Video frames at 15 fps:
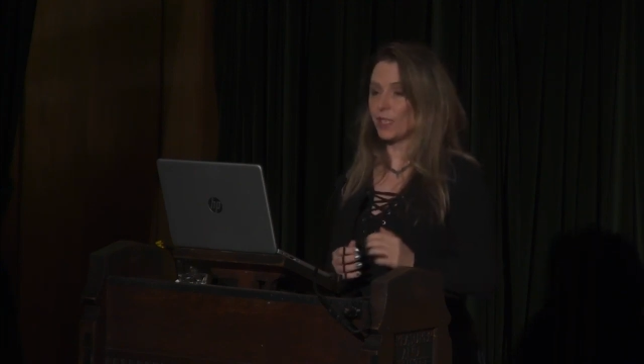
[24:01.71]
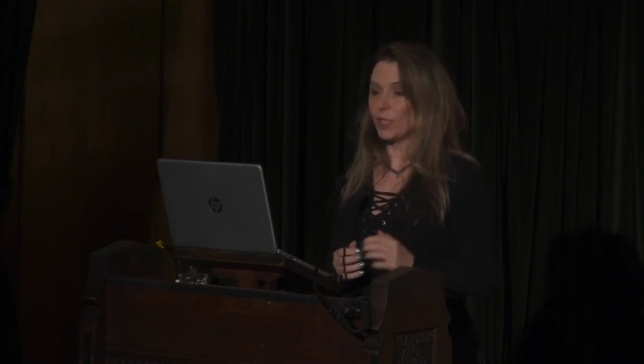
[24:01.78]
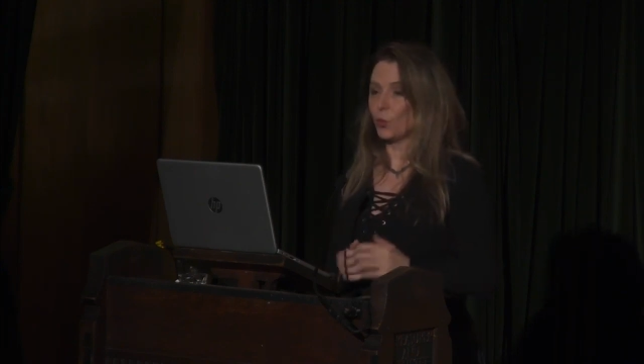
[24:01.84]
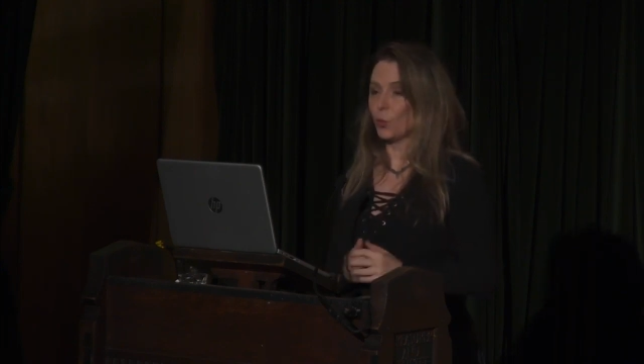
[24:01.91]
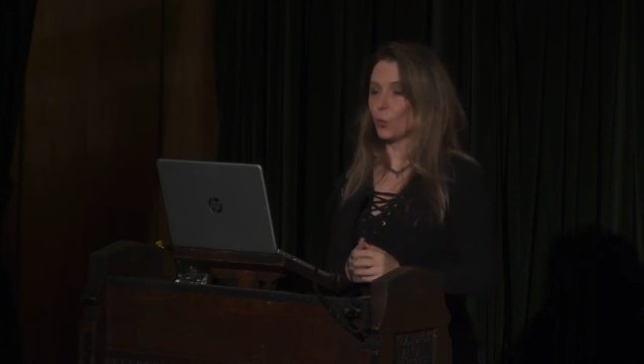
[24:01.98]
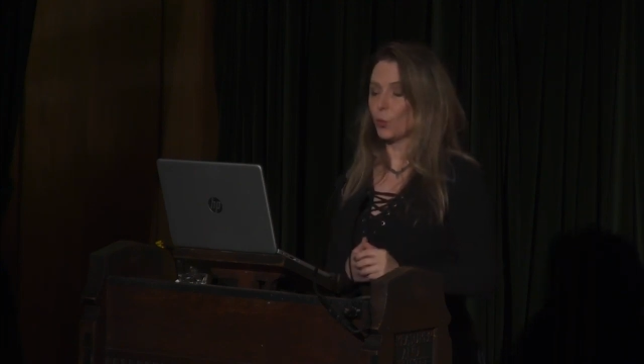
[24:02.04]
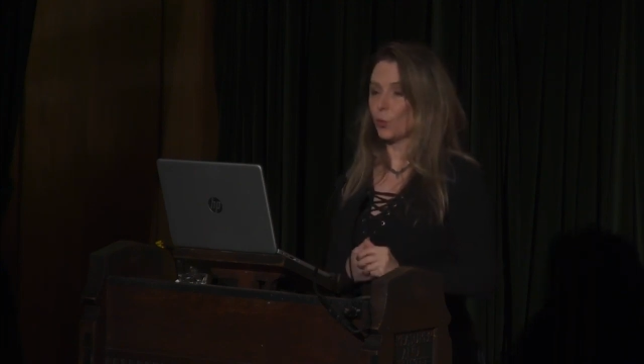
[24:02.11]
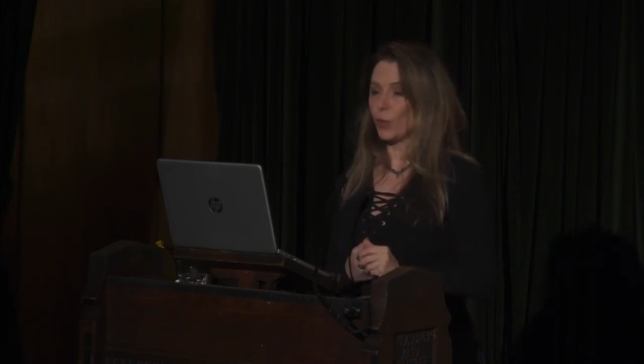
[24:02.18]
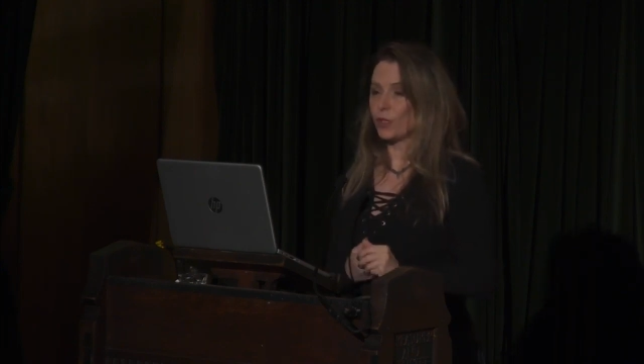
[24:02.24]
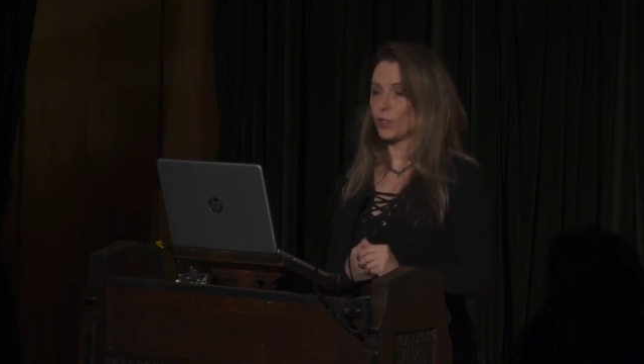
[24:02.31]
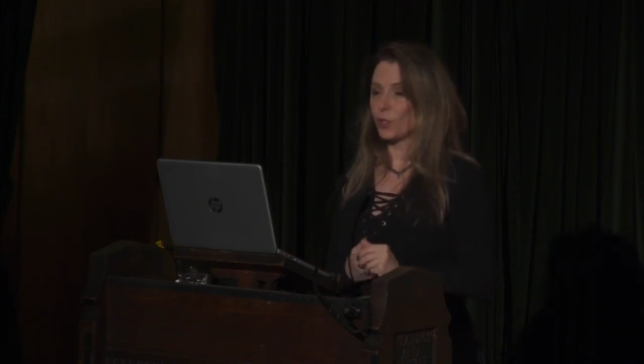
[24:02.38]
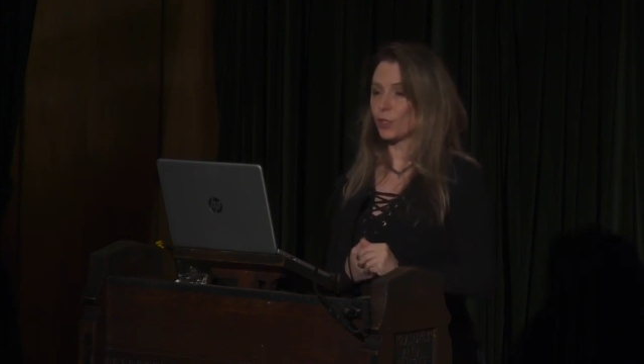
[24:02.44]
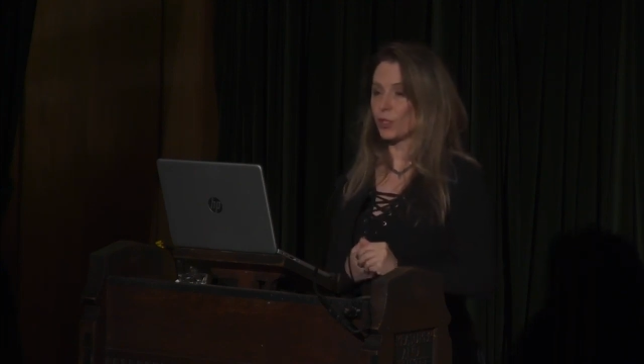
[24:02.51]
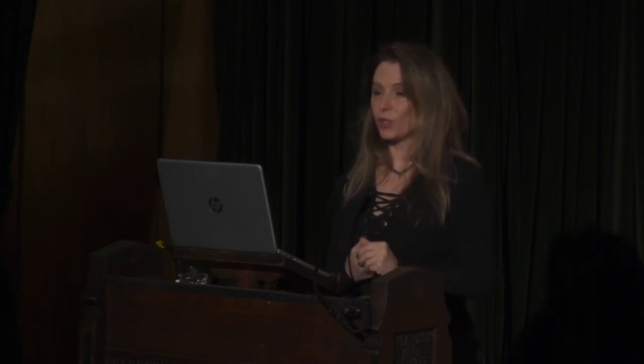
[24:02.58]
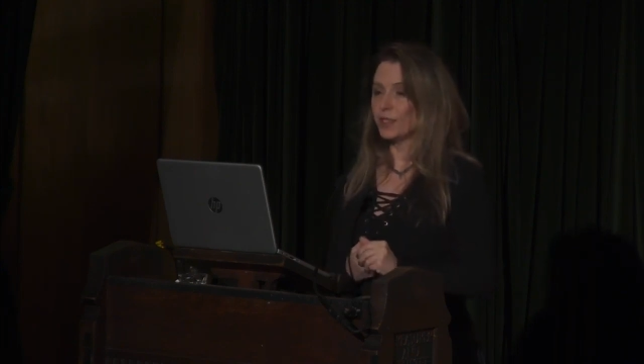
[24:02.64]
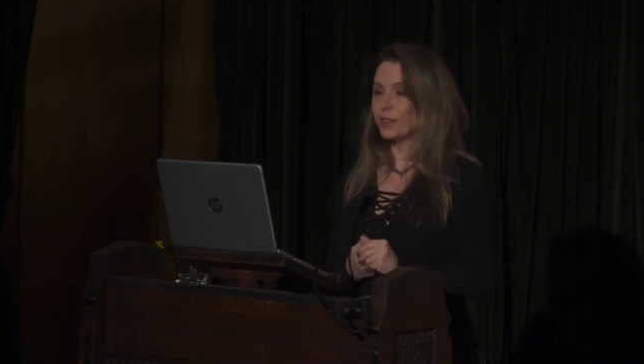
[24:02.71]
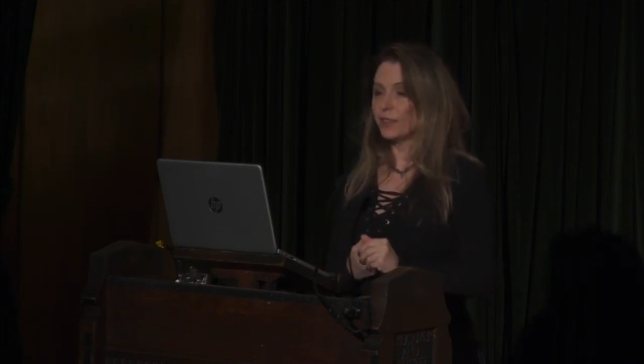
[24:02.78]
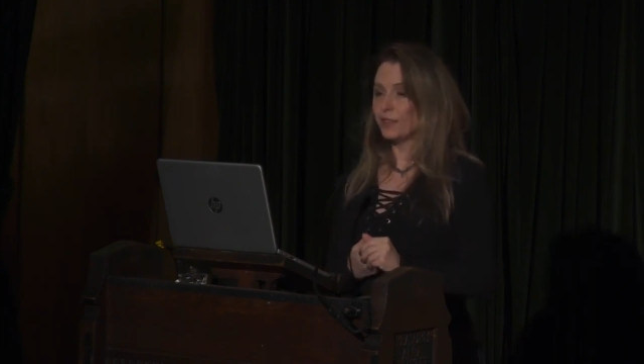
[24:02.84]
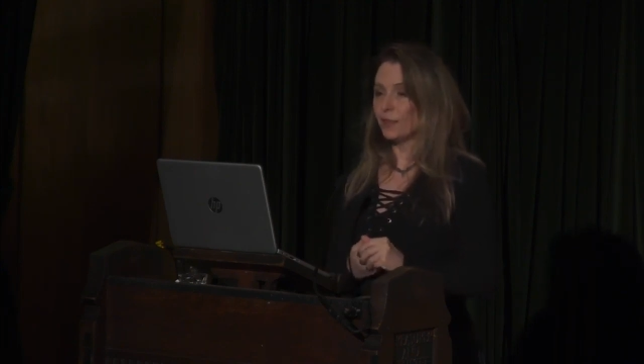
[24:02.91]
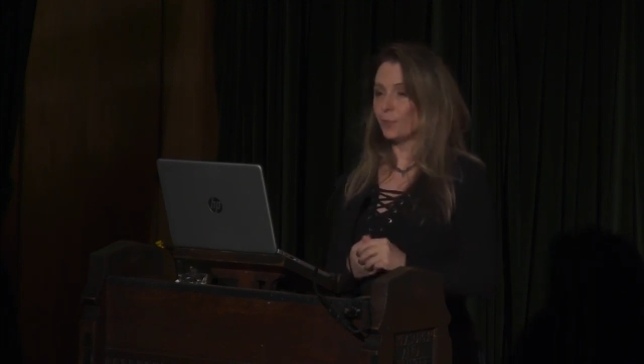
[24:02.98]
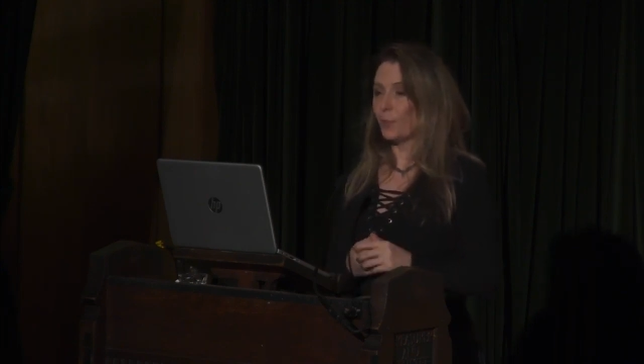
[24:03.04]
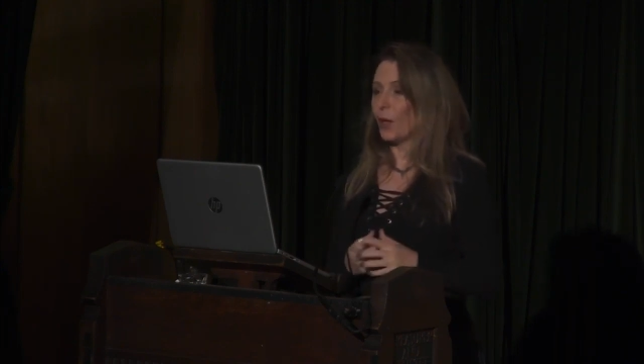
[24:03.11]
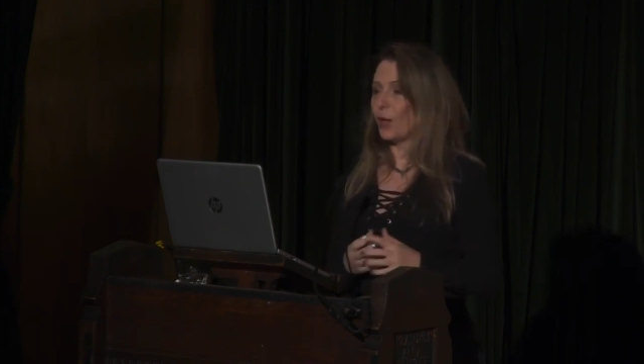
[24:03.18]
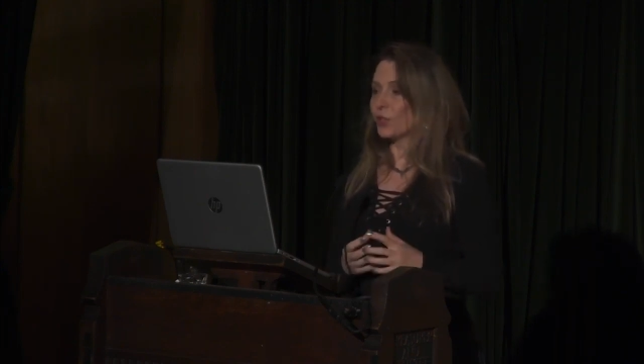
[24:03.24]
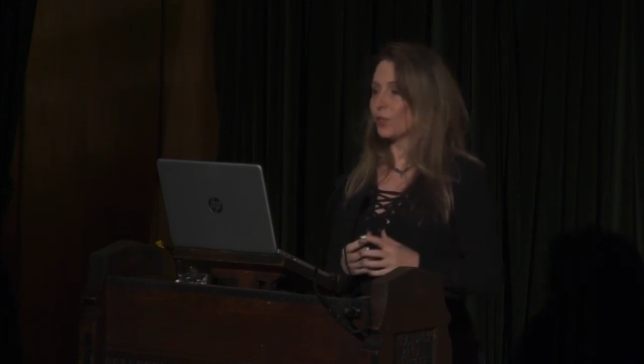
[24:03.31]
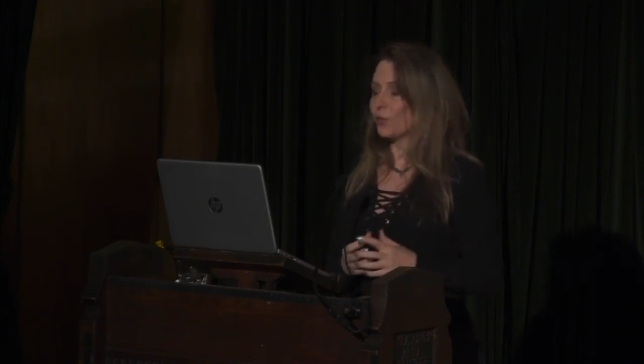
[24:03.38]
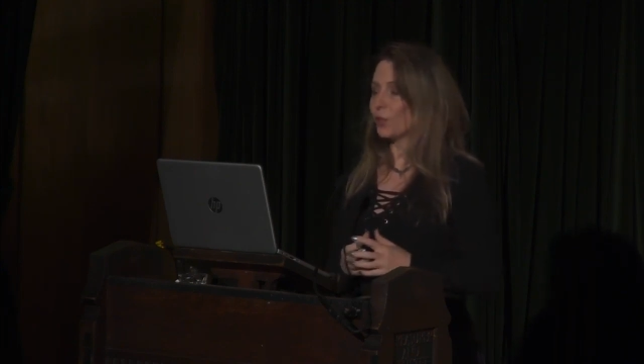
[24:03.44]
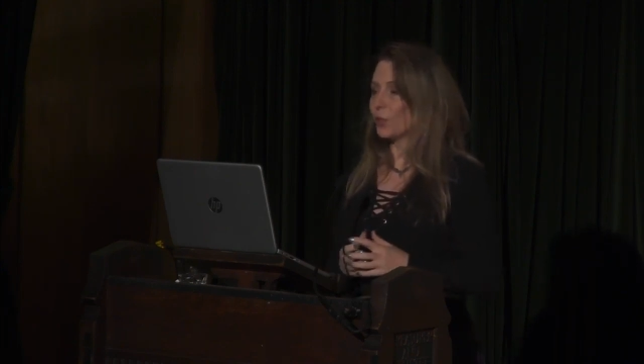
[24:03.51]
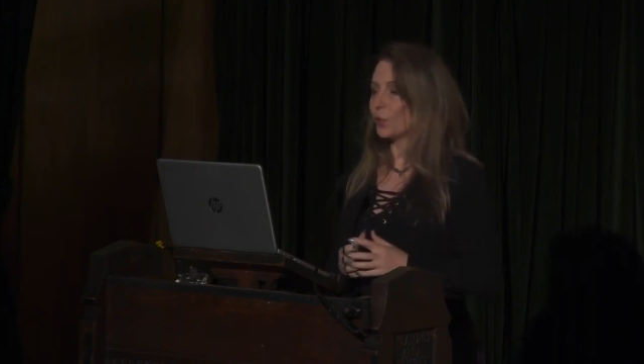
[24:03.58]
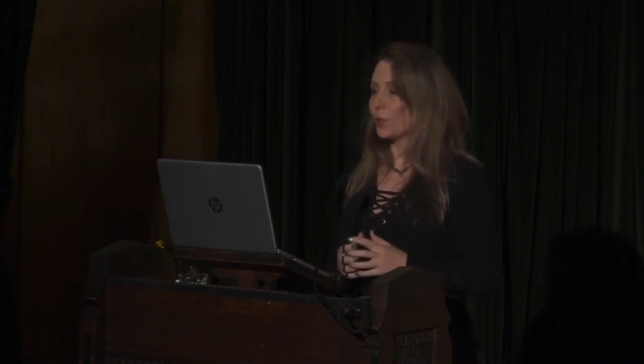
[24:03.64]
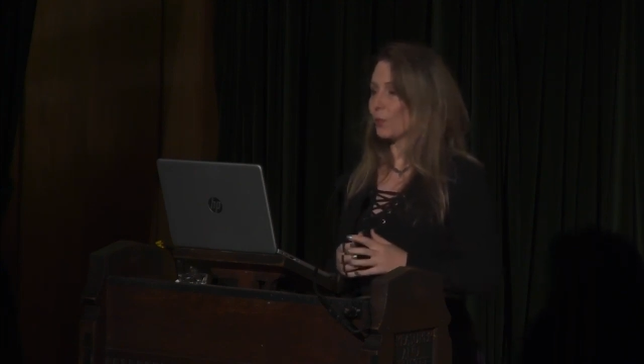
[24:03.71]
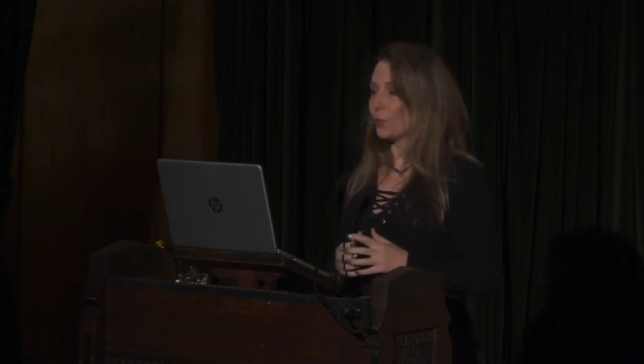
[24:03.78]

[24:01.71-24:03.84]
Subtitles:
northwestern part of Europe